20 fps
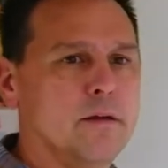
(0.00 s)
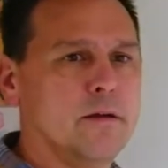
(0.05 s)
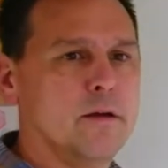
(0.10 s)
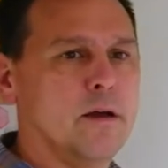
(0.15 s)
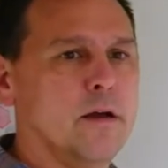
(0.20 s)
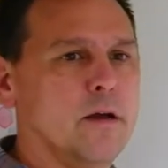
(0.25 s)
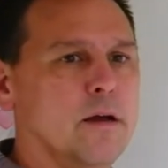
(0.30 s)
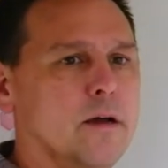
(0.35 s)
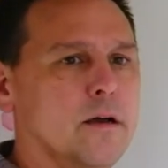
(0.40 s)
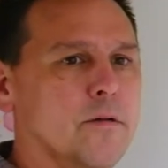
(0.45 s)

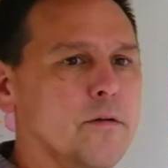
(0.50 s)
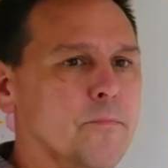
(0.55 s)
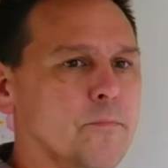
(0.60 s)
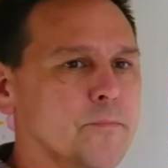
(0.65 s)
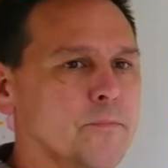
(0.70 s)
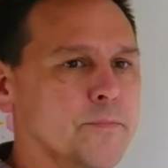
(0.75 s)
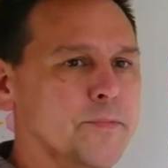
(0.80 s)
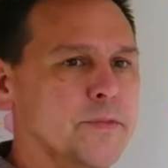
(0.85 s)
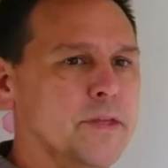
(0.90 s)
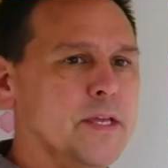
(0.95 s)
Um,
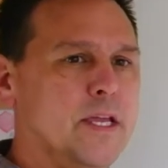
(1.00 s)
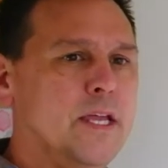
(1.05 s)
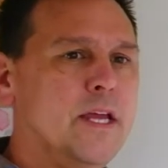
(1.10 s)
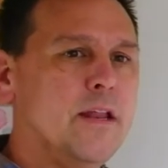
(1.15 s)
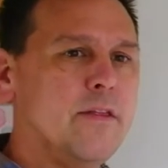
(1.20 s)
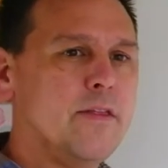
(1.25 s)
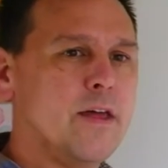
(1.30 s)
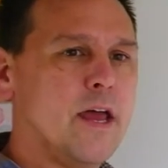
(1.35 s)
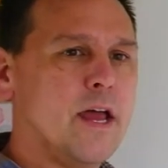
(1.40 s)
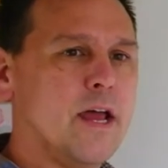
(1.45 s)
e to
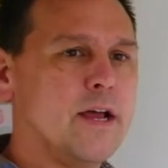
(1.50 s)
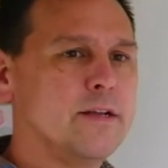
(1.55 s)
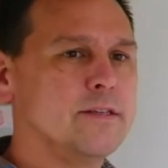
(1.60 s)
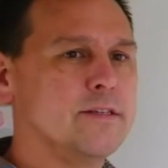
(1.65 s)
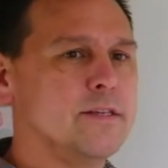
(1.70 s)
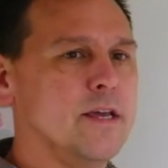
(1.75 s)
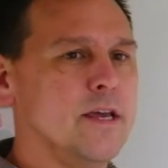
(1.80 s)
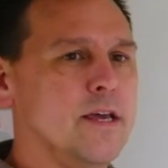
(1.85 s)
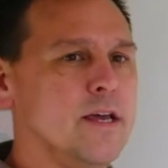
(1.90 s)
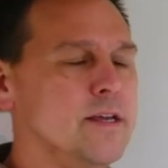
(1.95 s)
the x
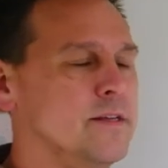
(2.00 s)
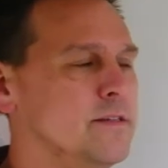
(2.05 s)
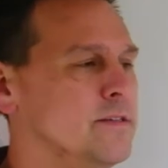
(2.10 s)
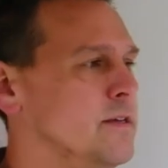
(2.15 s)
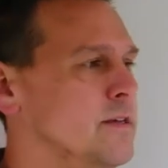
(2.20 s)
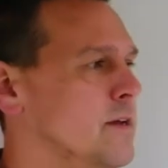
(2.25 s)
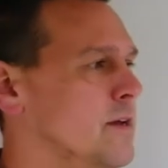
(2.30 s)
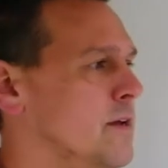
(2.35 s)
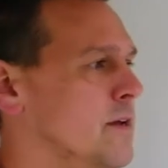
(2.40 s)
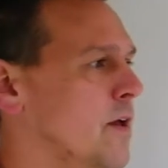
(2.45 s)
is
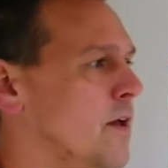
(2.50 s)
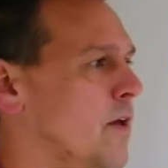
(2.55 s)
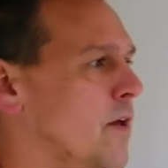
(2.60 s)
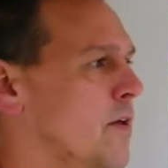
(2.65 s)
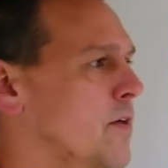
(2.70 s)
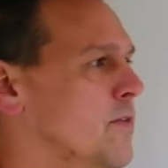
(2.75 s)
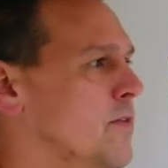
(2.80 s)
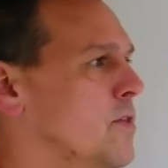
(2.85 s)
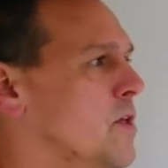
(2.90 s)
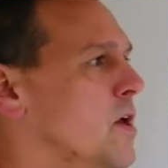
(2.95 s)

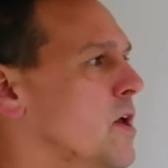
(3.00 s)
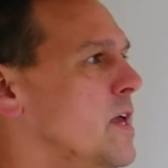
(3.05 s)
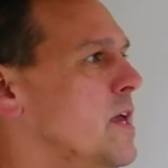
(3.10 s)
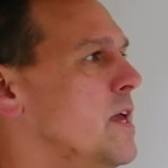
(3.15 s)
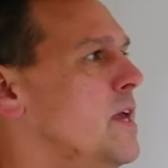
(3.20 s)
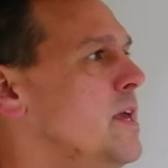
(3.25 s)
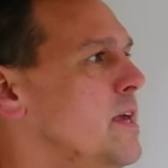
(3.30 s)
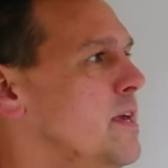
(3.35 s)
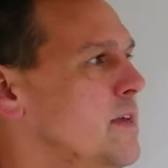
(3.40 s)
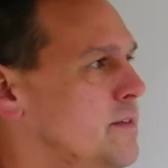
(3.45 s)
the
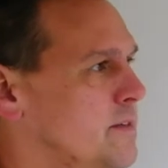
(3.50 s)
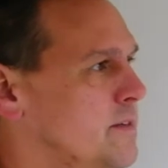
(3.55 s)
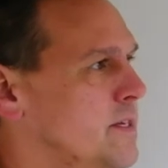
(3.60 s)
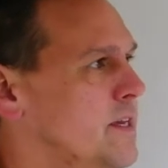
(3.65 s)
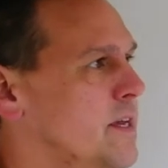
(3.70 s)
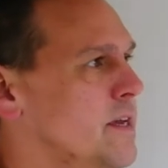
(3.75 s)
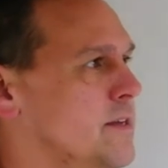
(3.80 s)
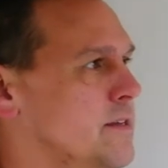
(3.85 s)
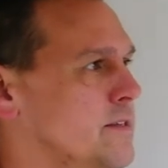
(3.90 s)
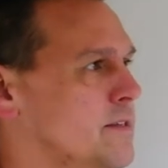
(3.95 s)

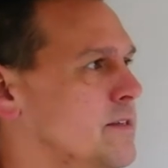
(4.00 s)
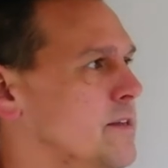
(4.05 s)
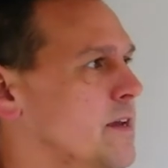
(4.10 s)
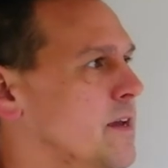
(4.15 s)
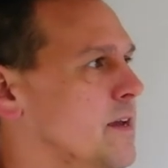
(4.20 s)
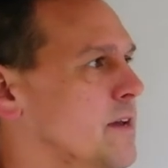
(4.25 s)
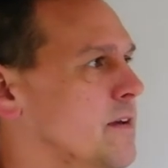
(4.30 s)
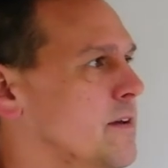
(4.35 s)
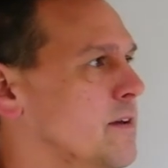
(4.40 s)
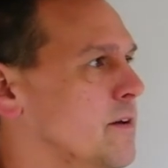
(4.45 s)
easiest
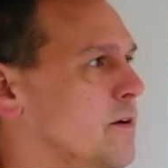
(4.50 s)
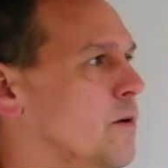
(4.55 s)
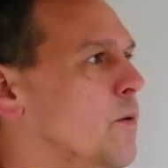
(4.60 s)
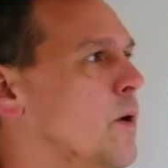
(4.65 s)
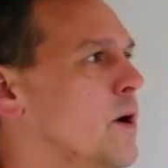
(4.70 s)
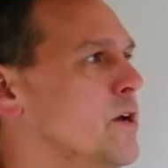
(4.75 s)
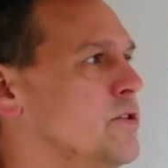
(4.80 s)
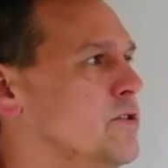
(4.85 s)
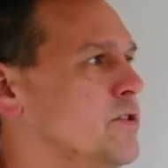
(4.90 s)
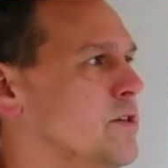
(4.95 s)

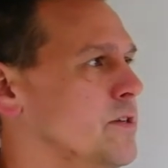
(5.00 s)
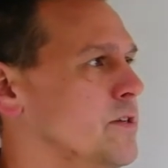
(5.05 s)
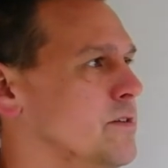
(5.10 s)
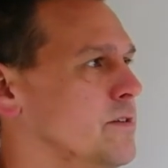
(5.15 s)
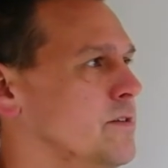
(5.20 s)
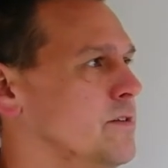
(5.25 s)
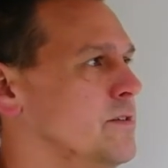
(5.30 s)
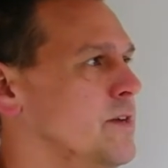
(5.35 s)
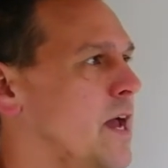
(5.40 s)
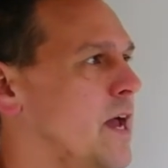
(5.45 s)

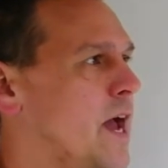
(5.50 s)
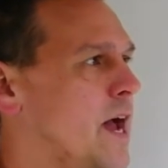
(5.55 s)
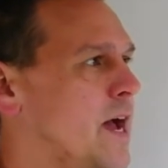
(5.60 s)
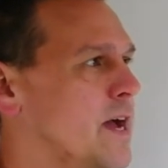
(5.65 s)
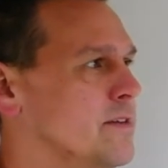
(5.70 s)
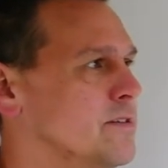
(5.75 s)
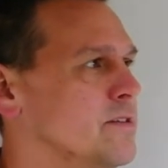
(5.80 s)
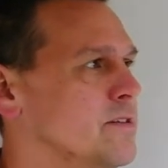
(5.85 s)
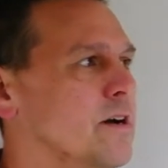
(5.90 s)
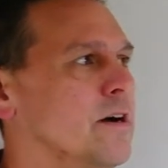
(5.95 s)
question to
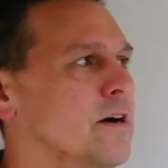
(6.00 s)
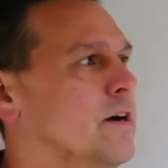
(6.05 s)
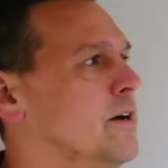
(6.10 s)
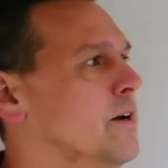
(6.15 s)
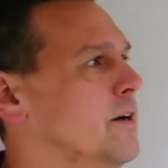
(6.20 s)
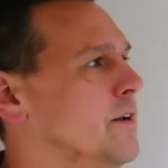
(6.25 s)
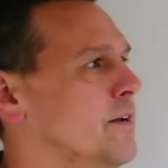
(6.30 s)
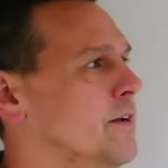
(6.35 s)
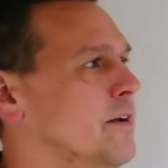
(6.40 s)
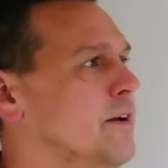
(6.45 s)
ask
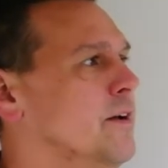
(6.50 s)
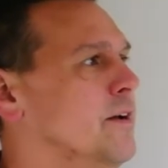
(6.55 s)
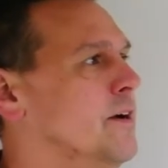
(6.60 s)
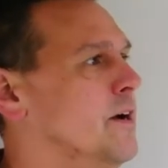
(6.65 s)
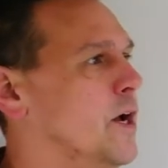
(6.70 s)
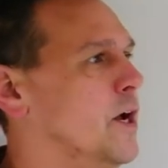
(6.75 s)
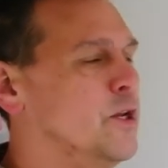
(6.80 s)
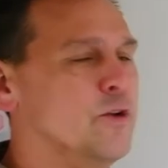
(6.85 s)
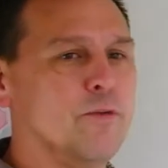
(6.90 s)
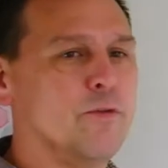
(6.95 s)
on
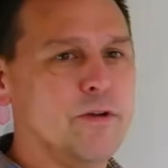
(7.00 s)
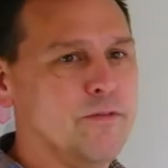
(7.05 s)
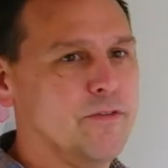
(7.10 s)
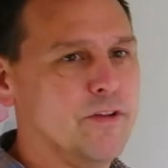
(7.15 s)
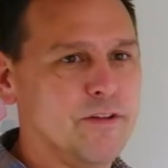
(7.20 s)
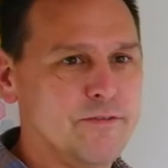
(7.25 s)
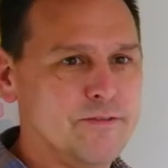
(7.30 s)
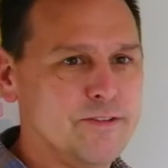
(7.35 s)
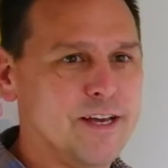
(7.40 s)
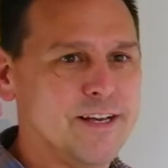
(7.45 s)
a
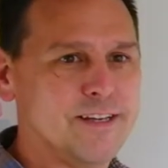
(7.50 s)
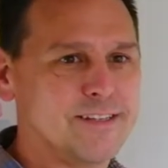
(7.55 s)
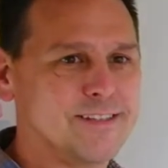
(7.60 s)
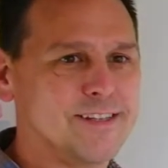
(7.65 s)
derivative test,